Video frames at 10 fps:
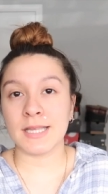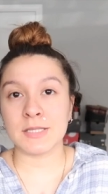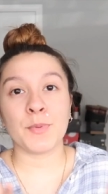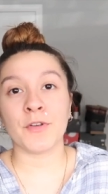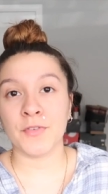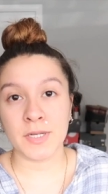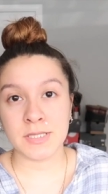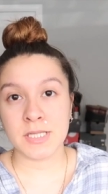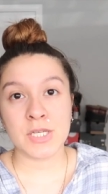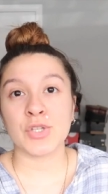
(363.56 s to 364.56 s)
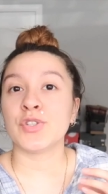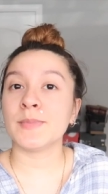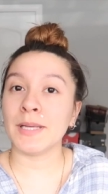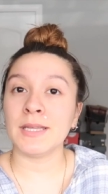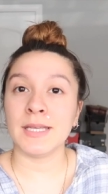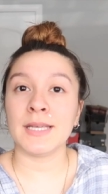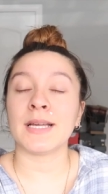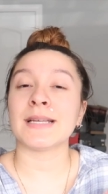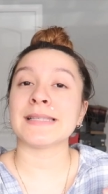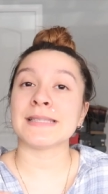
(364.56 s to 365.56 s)
that's perfect. Use my
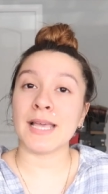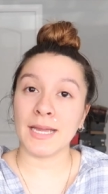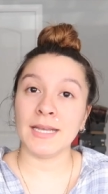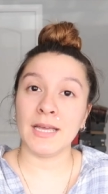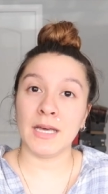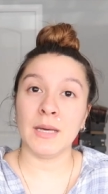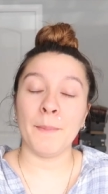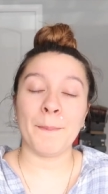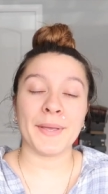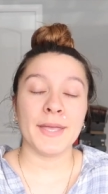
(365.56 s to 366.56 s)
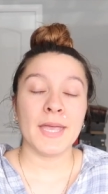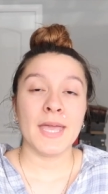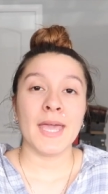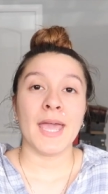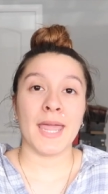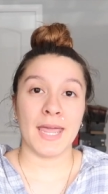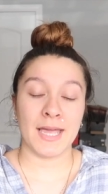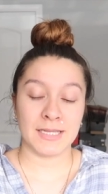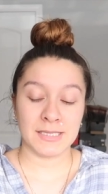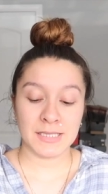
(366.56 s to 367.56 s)
link, sign up,
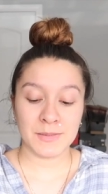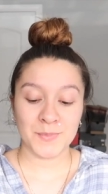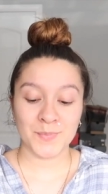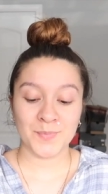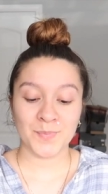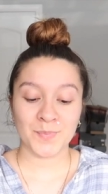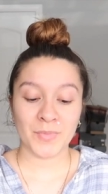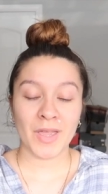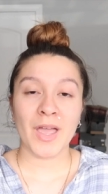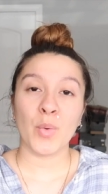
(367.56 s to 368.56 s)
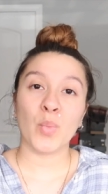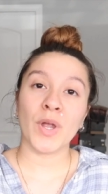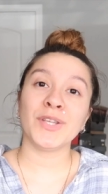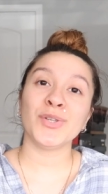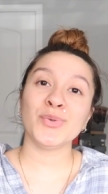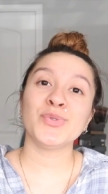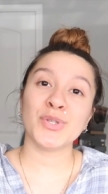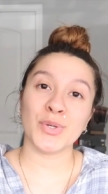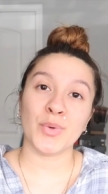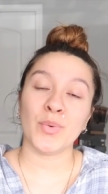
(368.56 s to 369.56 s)
and when you
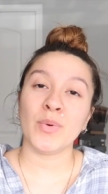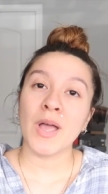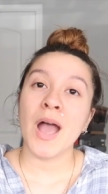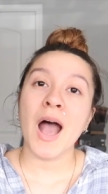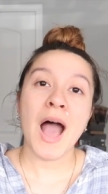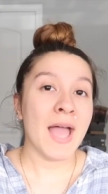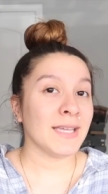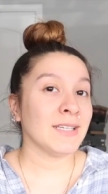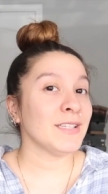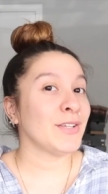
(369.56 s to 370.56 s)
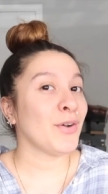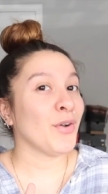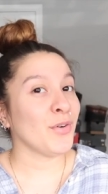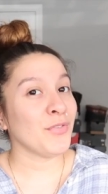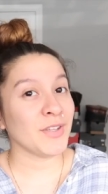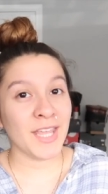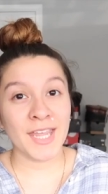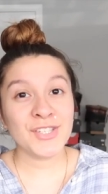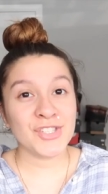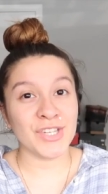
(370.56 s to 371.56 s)
do, I get a little
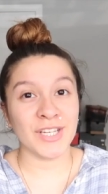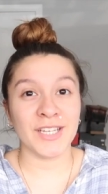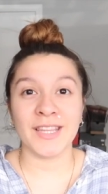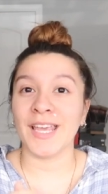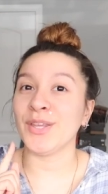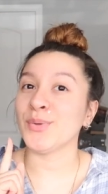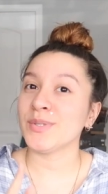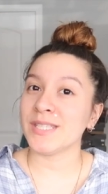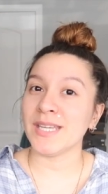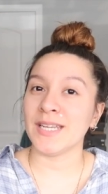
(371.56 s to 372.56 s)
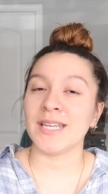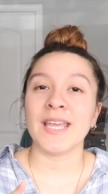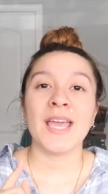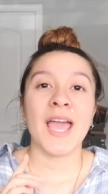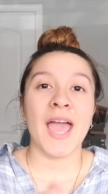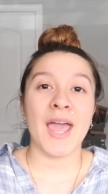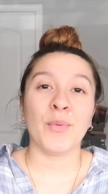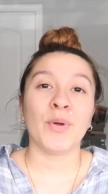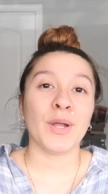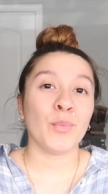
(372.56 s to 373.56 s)
notification that you did.
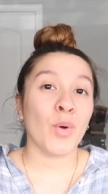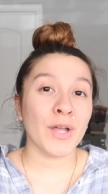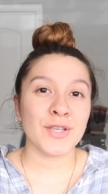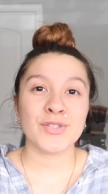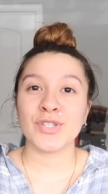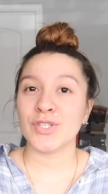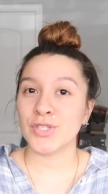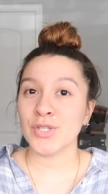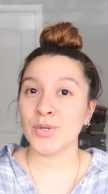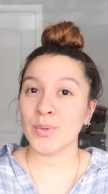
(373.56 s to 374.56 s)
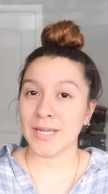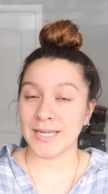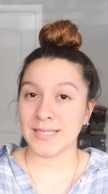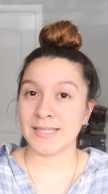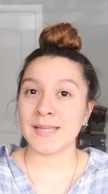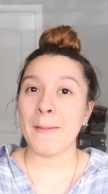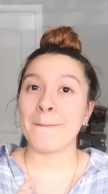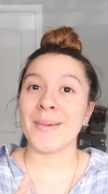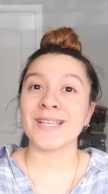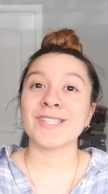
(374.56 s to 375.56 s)
And what I want you to do is
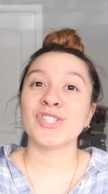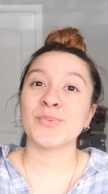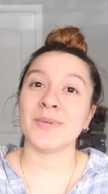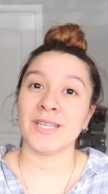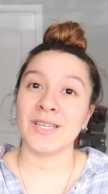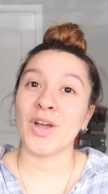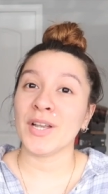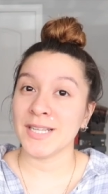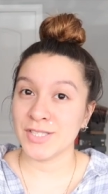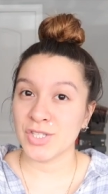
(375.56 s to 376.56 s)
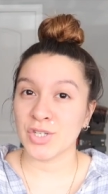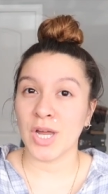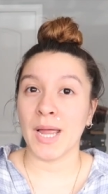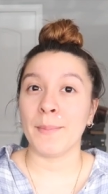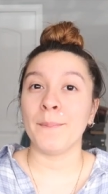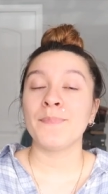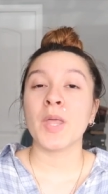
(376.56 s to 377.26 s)
message me on Instagram